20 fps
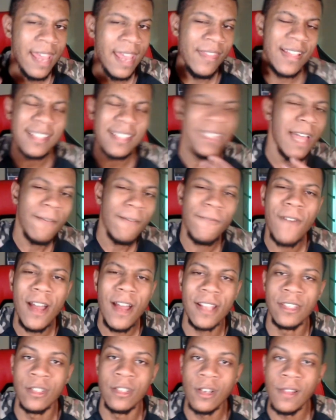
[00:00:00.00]
that's not
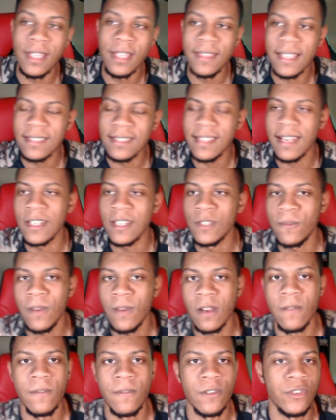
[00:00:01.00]
fun, that's not as
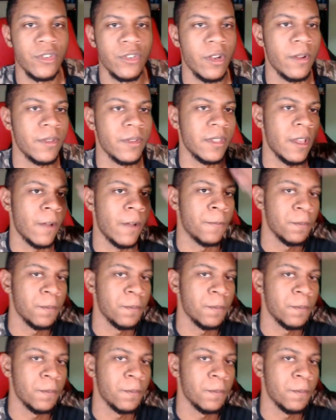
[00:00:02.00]
fun for sure. So